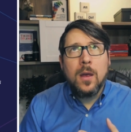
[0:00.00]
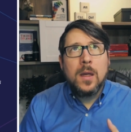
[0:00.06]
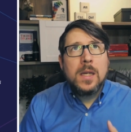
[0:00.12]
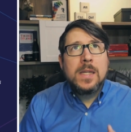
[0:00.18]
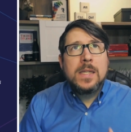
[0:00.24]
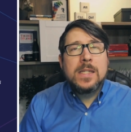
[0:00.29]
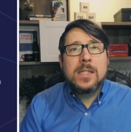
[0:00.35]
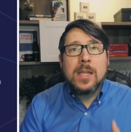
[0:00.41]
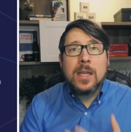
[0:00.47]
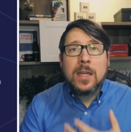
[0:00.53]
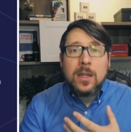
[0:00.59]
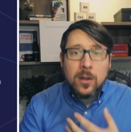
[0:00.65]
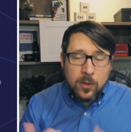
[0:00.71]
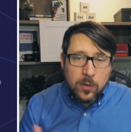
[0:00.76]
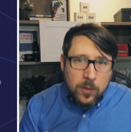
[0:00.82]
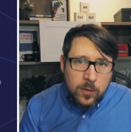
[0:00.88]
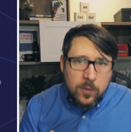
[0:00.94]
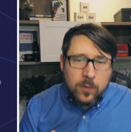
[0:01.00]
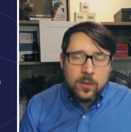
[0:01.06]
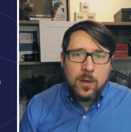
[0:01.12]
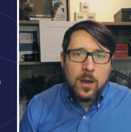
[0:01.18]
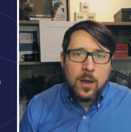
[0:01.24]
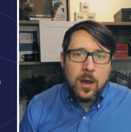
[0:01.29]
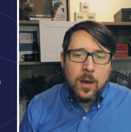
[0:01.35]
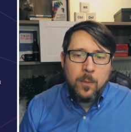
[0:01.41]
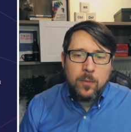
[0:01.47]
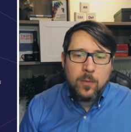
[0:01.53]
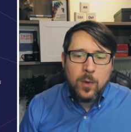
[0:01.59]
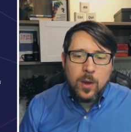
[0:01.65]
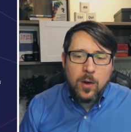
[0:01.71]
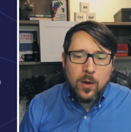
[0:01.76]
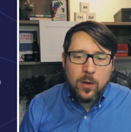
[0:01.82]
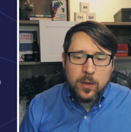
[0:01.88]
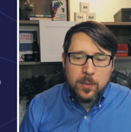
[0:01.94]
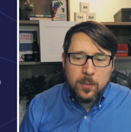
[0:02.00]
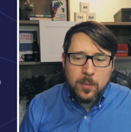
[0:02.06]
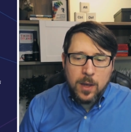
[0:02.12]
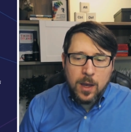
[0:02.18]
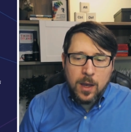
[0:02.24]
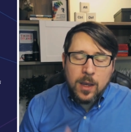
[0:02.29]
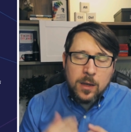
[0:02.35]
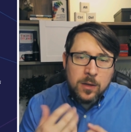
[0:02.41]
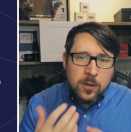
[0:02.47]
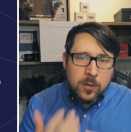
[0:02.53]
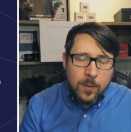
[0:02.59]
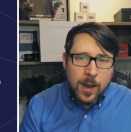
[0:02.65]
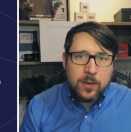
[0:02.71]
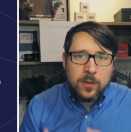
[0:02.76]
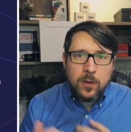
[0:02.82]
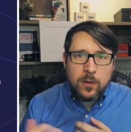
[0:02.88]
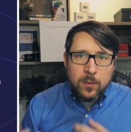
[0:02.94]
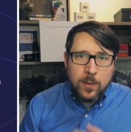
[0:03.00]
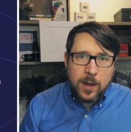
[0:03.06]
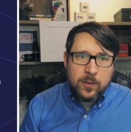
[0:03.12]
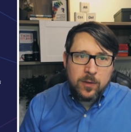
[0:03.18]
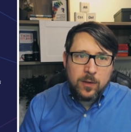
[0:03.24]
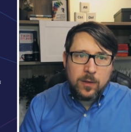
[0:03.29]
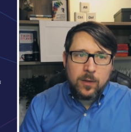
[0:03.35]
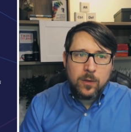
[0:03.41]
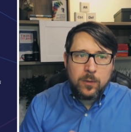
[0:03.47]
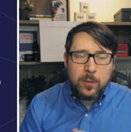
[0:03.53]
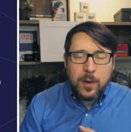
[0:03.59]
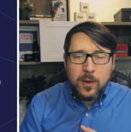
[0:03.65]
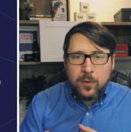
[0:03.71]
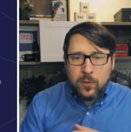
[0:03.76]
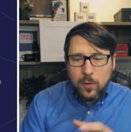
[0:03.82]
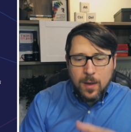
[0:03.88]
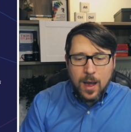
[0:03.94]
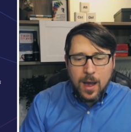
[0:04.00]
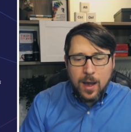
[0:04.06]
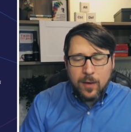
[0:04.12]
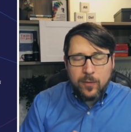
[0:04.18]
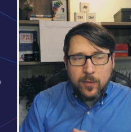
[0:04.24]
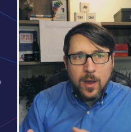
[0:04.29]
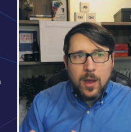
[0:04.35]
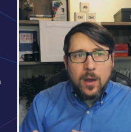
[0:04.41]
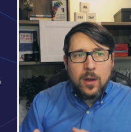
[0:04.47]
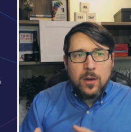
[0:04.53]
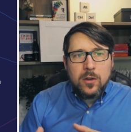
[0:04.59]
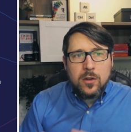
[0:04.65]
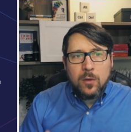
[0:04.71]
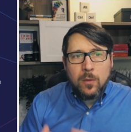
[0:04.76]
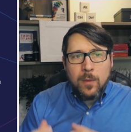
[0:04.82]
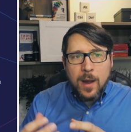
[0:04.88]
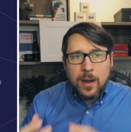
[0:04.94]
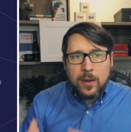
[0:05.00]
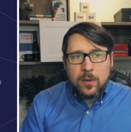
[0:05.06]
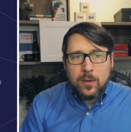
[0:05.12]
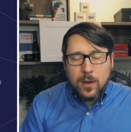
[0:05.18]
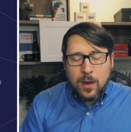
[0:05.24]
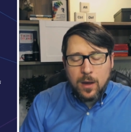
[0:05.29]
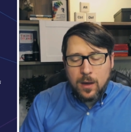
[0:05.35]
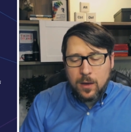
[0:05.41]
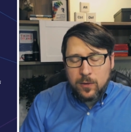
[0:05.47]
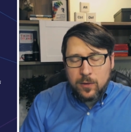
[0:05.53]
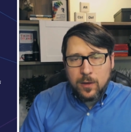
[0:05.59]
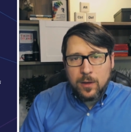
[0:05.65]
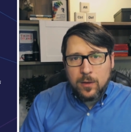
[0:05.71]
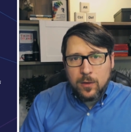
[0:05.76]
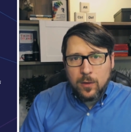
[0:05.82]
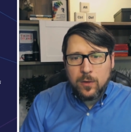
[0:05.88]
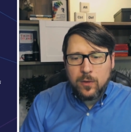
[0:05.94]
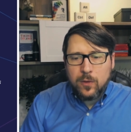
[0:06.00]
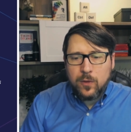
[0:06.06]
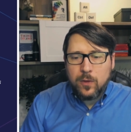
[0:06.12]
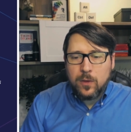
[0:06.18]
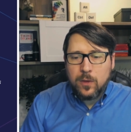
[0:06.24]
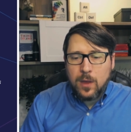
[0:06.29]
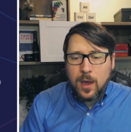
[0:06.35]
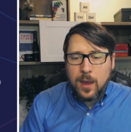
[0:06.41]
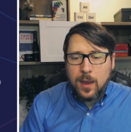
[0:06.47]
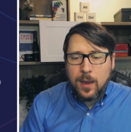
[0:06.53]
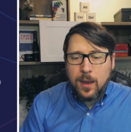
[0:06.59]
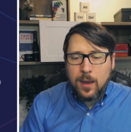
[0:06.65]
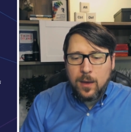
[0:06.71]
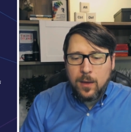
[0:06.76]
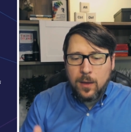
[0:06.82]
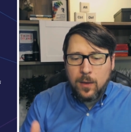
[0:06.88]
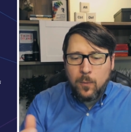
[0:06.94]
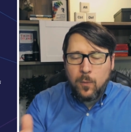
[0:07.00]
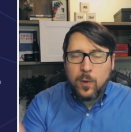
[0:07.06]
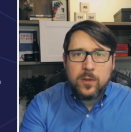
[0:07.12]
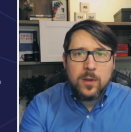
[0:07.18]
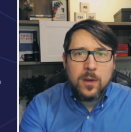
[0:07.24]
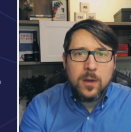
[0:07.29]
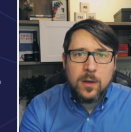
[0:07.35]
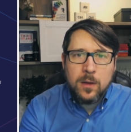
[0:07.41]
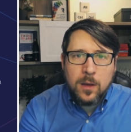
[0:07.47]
signals. Um, we call them uh, indirect and direct signals, right? So you have direct uh, signals like what's in